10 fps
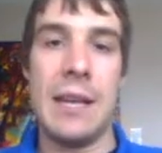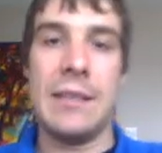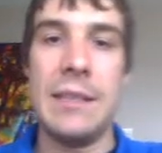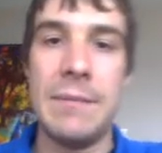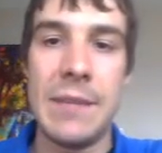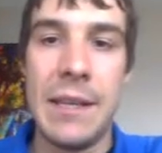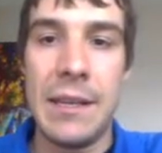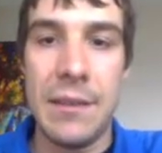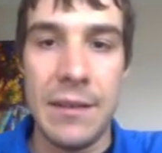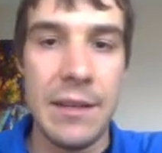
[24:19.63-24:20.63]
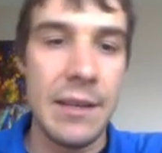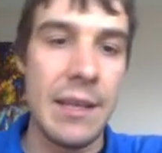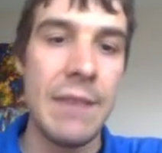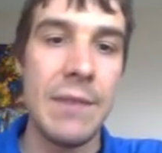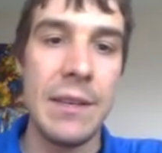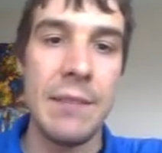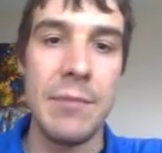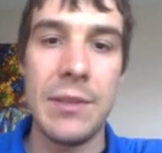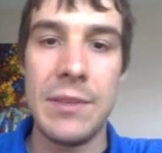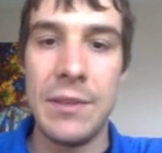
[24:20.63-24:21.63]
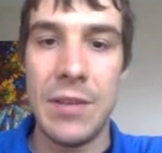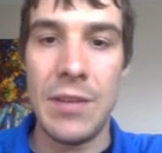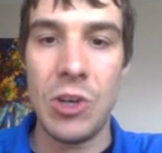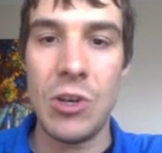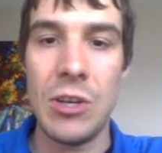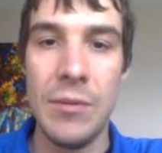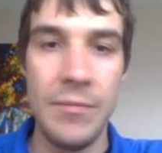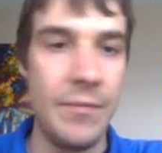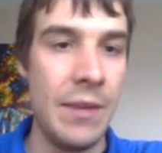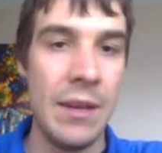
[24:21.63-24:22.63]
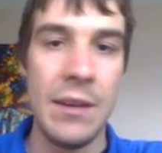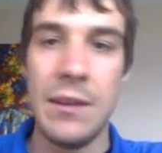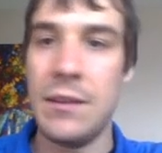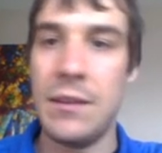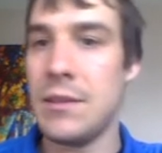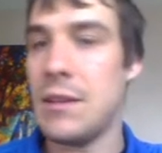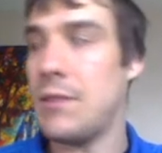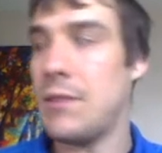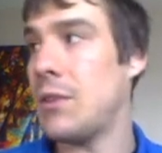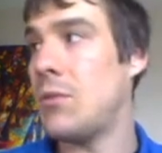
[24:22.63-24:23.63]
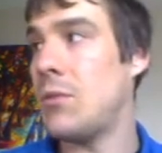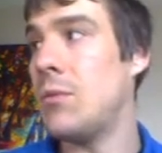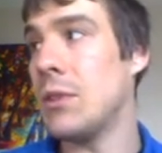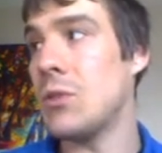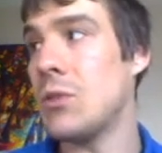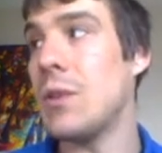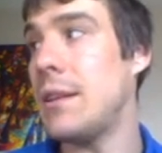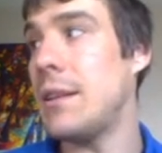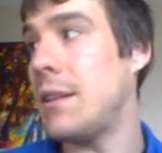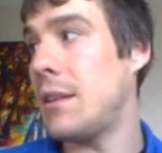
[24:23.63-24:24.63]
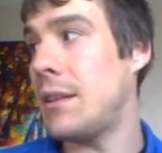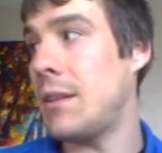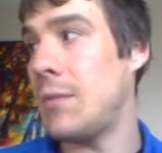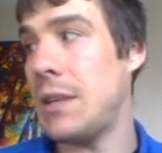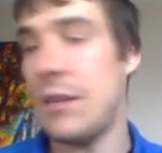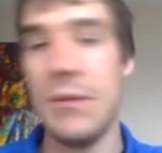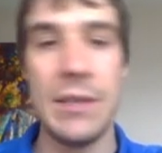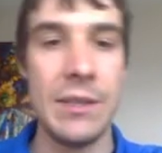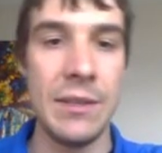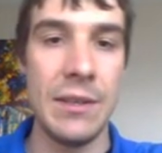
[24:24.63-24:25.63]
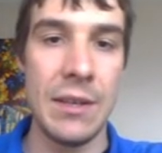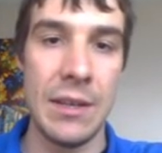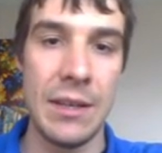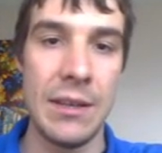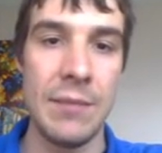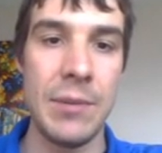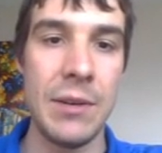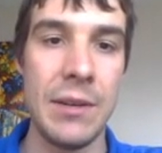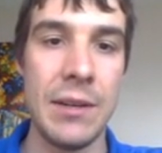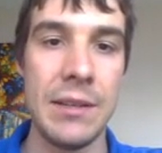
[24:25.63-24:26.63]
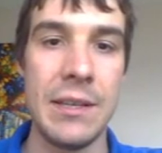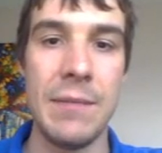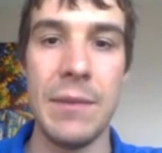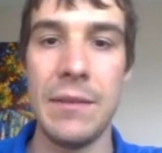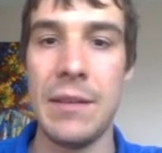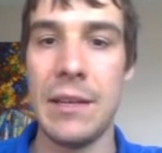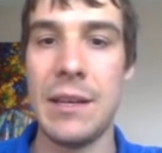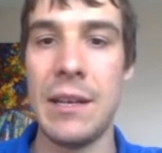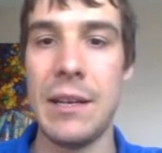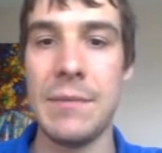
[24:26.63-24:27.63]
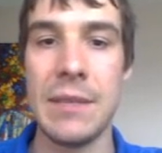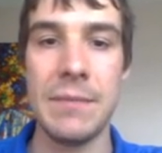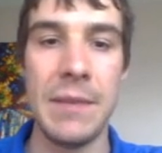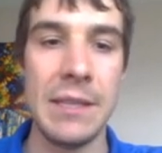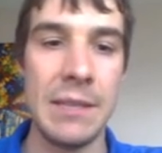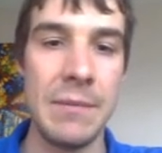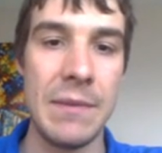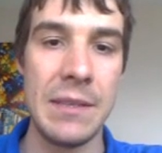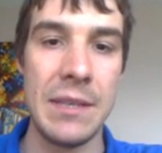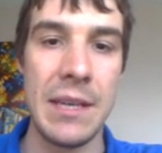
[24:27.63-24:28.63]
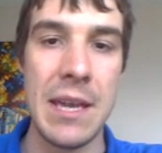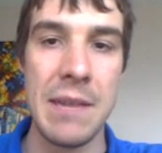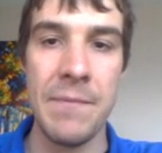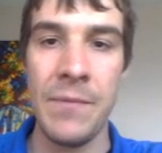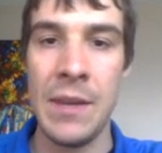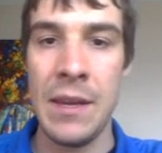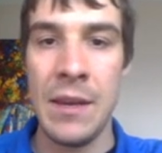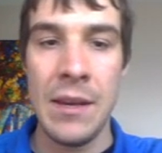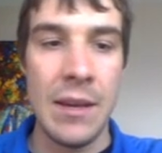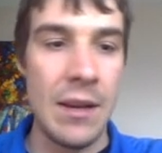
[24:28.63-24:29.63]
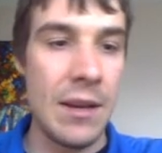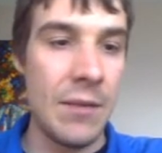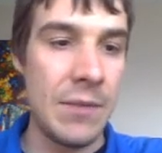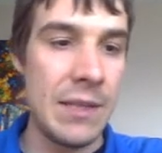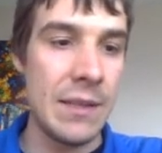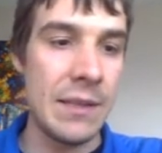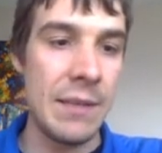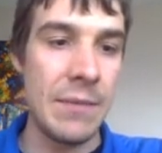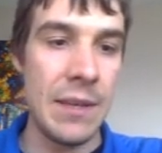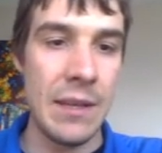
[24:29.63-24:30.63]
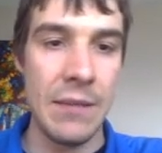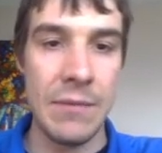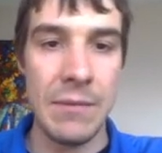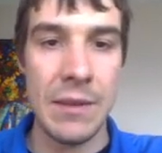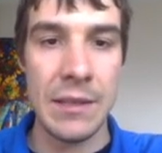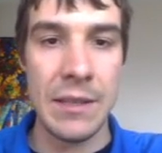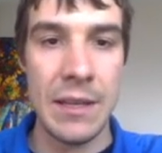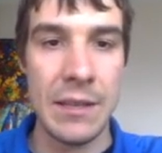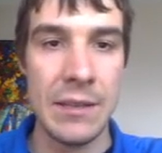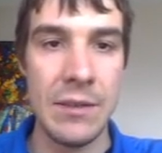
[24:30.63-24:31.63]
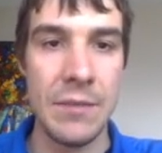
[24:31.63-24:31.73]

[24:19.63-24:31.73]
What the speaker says: seems like even numbers are good. There's kind of a cool trend that we notice in the periodic table. That kind of helps explain some of this decay. We see the same thing when we looked at isotope